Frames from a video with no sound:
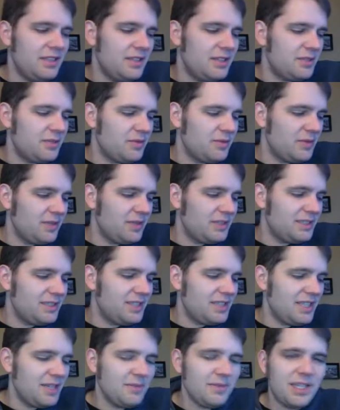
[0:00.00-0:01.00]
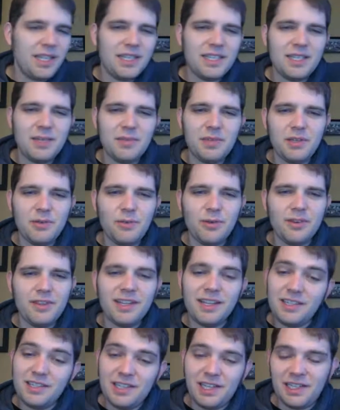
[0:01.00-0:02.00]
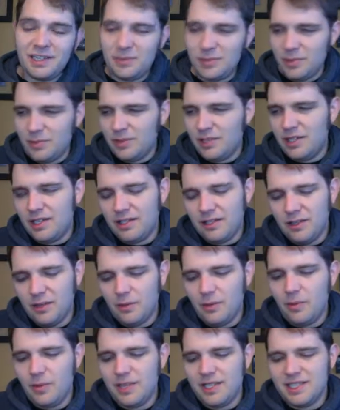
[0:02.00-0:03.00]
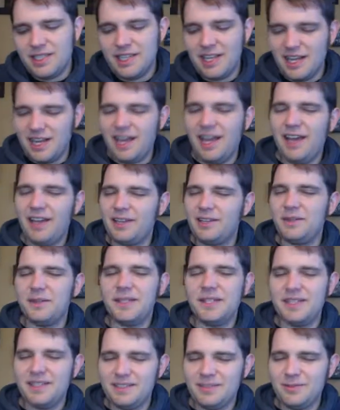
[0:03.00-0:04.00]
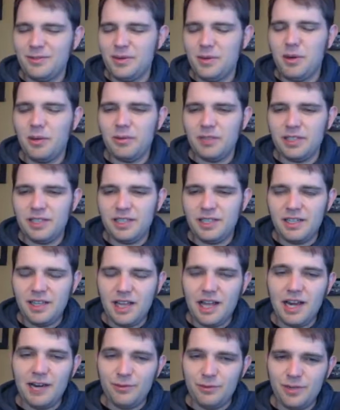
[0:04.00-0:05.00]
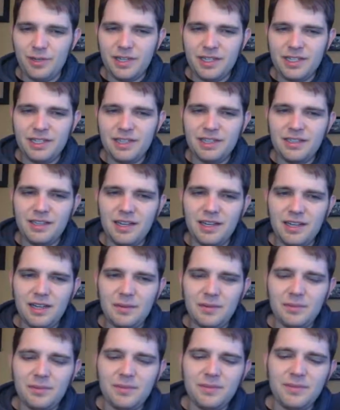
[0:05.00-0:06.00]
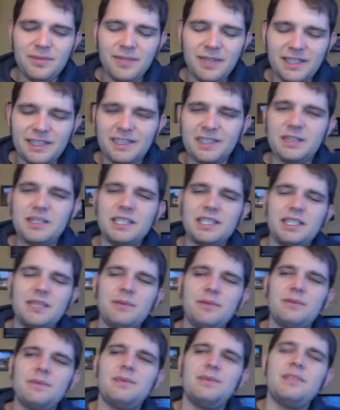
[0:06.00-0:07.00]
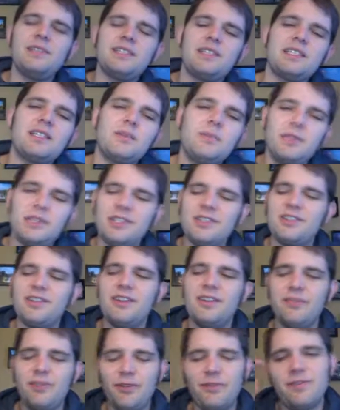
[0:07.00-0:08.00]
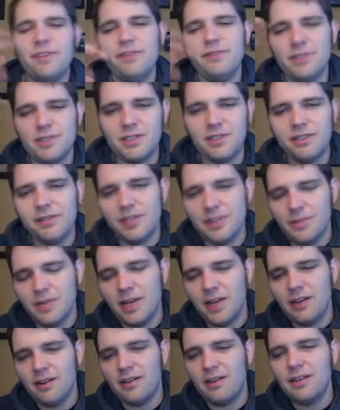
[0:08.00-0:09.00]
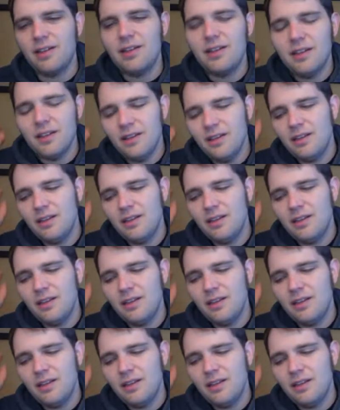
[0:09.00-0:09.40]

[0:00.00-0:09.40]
it seems like something worth educating people on, though it's not accurate remotely in a lot of ways. Like this is a simulation of a fee-for-service model,